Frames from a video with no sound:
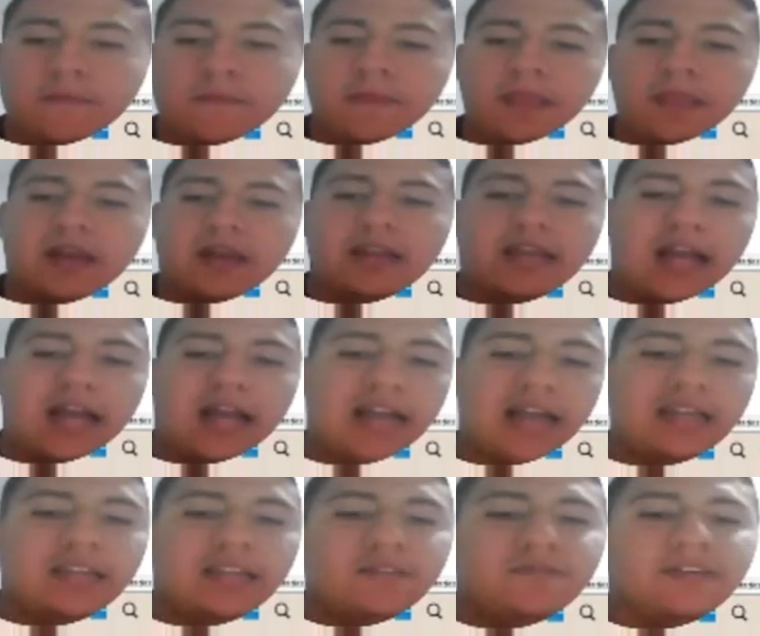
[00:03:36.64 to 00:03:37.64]
The
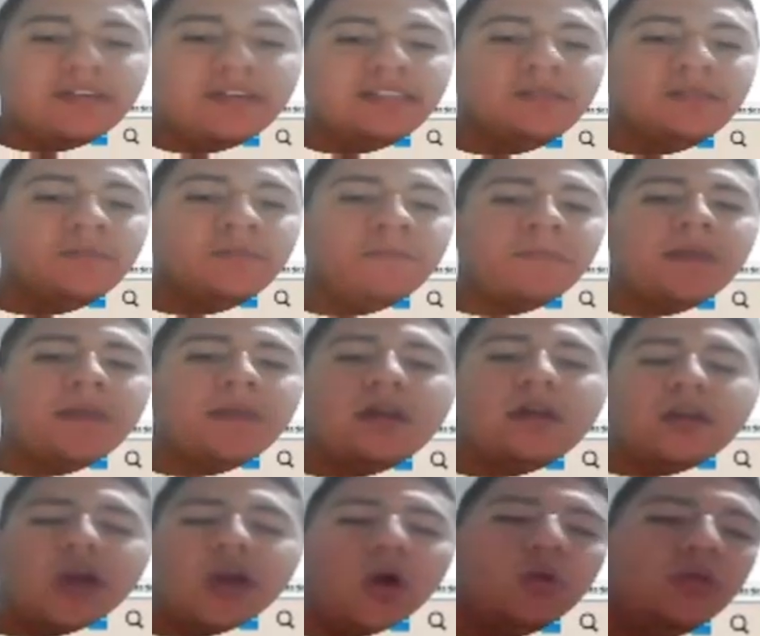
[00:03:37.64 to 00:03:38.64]
cognitivism,
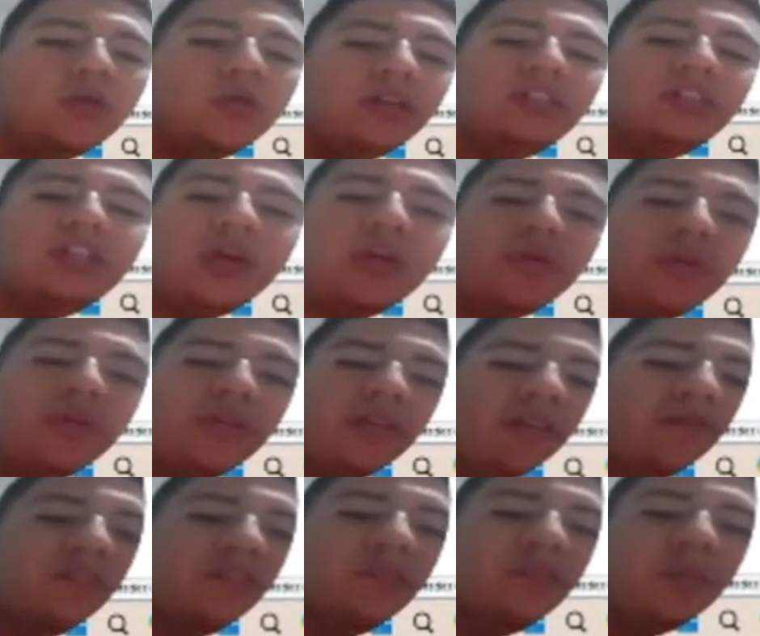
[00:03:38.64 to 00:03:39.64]
knowledge, sharing
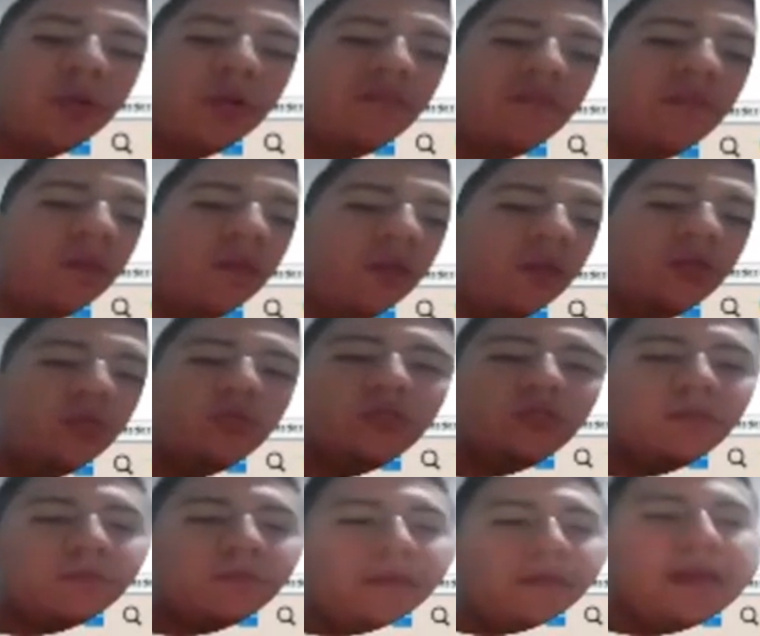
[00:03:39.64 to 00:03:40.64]
diverse point of views,
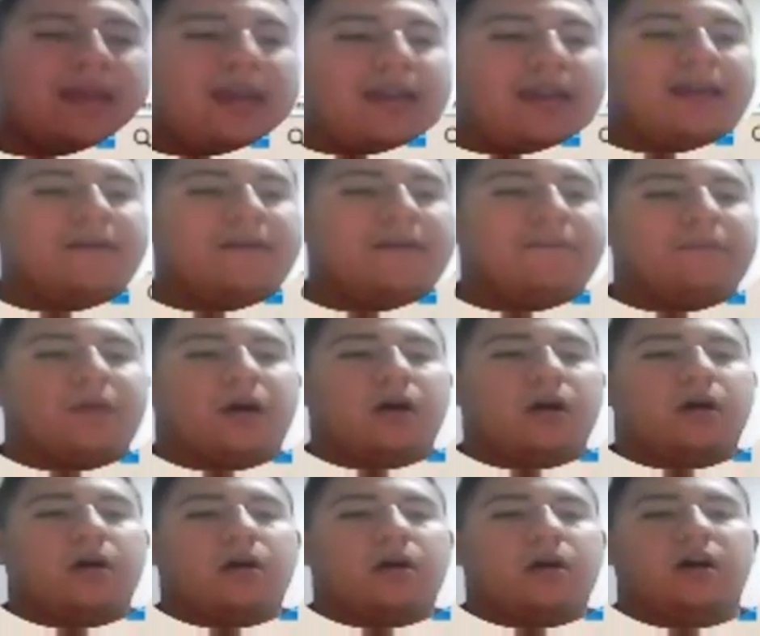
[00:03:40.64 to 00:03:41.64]
and
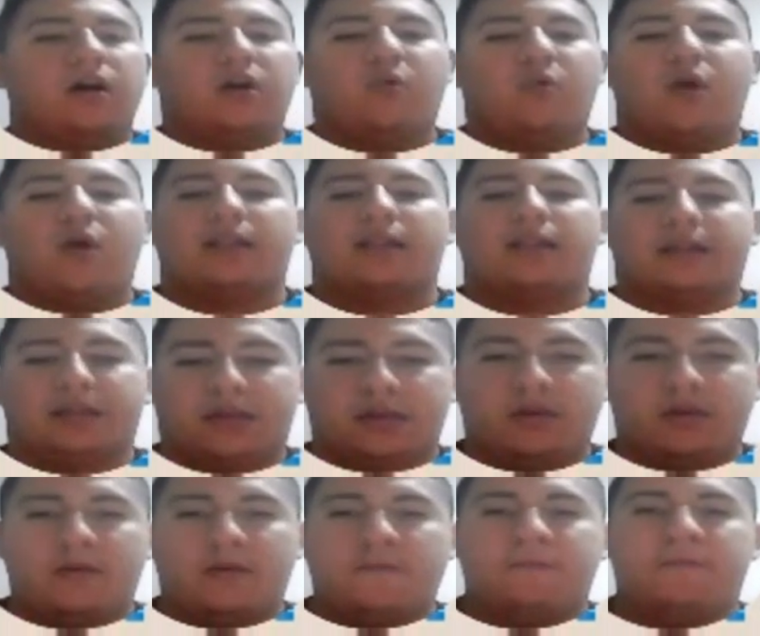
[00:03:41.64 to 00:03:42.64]
quality
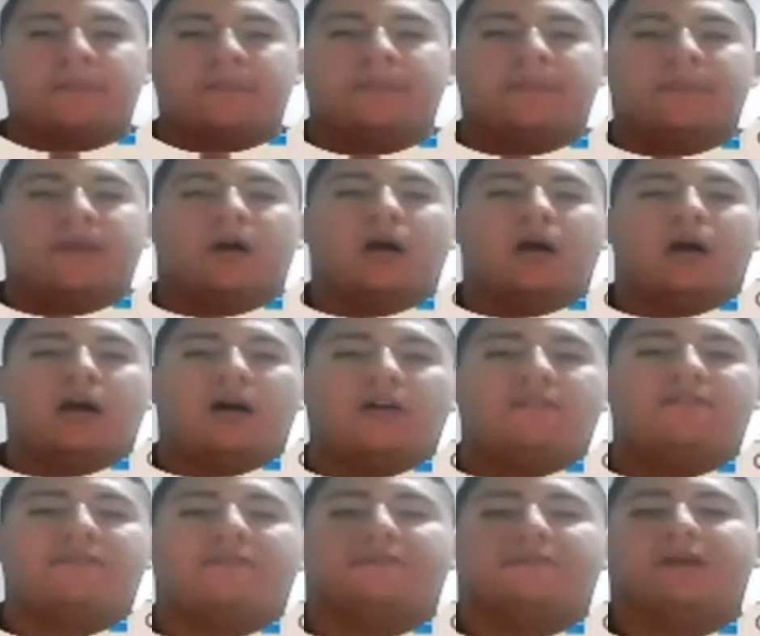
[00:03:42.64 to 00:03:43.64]

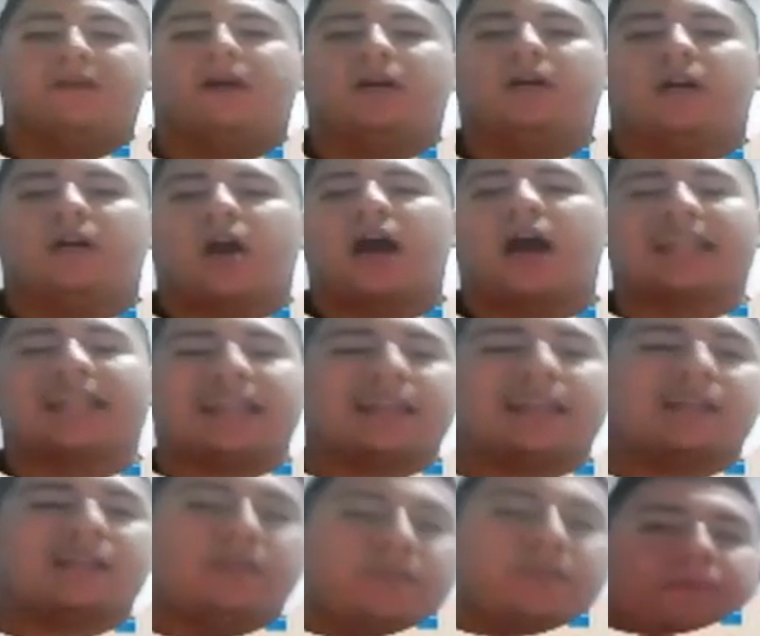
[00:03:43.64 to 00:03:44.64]
of content.
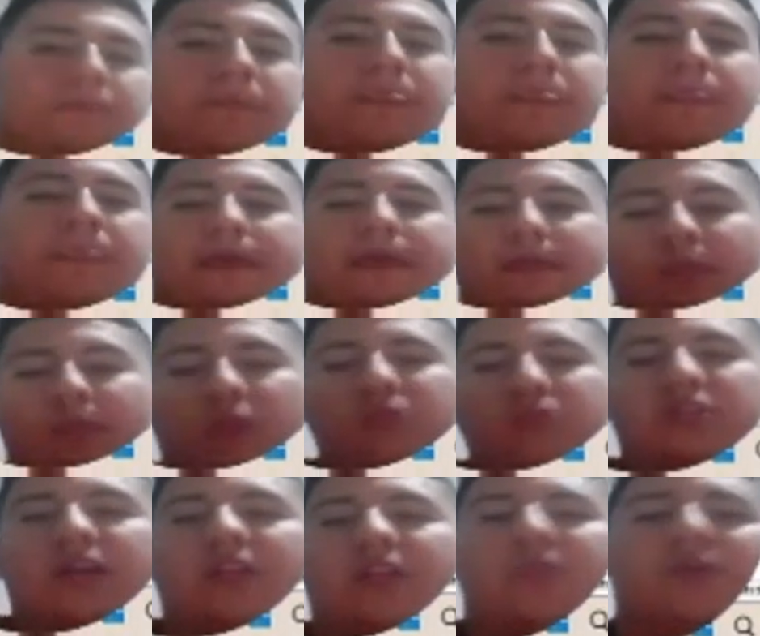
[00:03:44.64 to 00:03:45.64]
Those
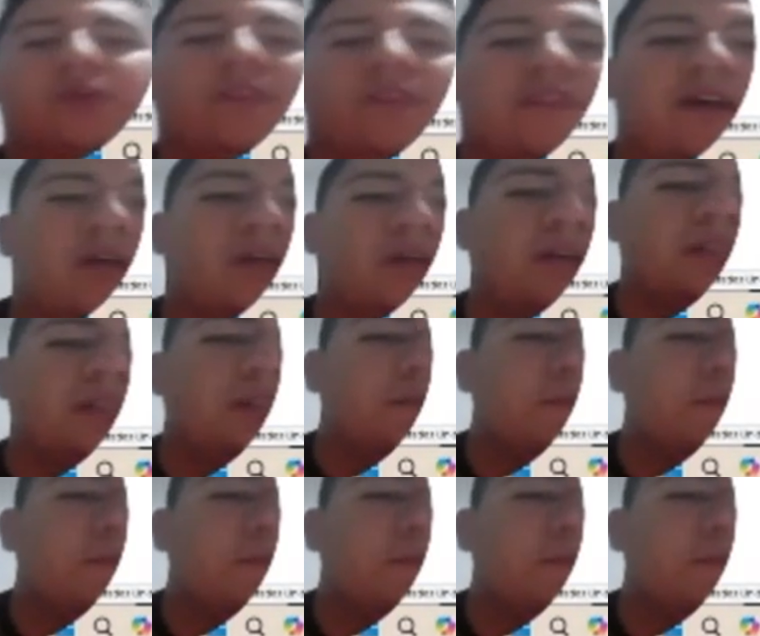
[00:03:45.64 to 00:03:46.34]
are the three theories,